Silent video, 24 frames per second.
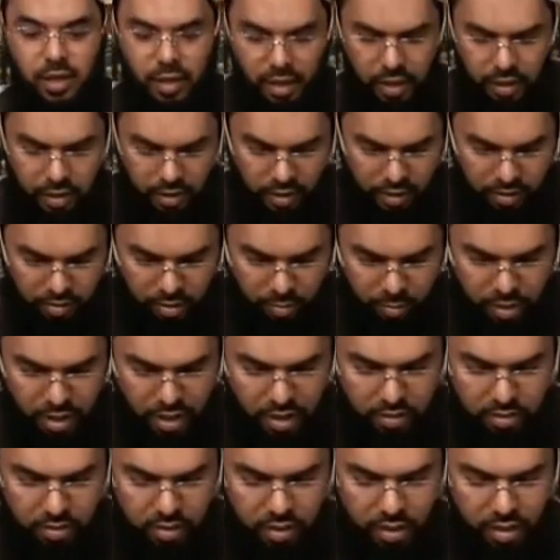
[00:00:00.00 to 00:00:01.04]
in his
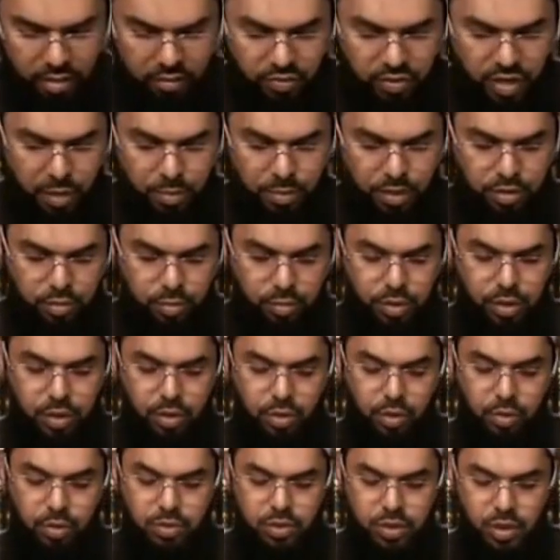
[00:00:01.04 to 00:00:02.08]
amazing and famous book,
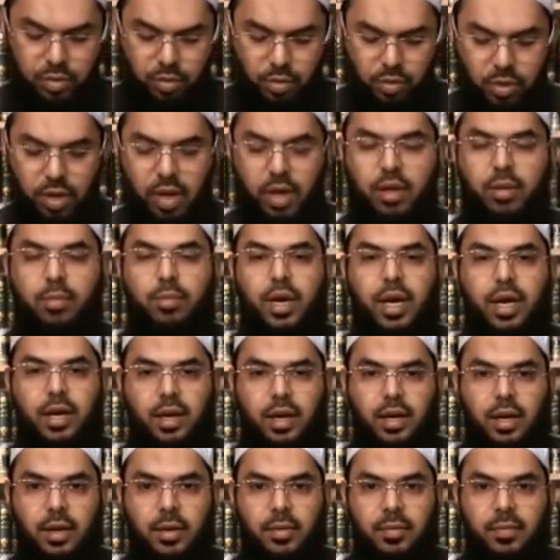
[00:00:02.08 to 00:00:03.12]
Hujjatullah al
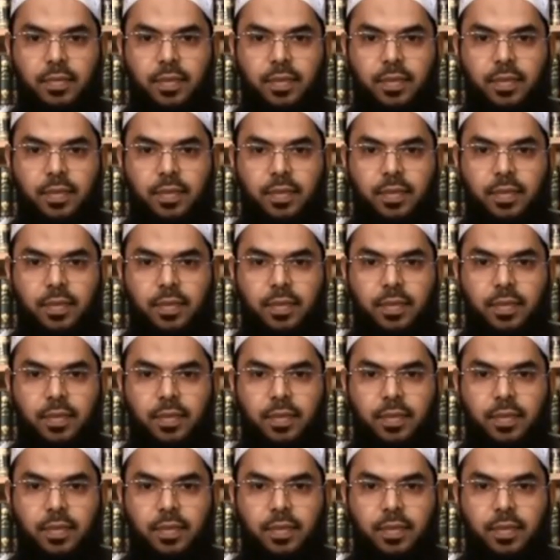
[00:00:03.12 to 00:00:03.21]
Baligha.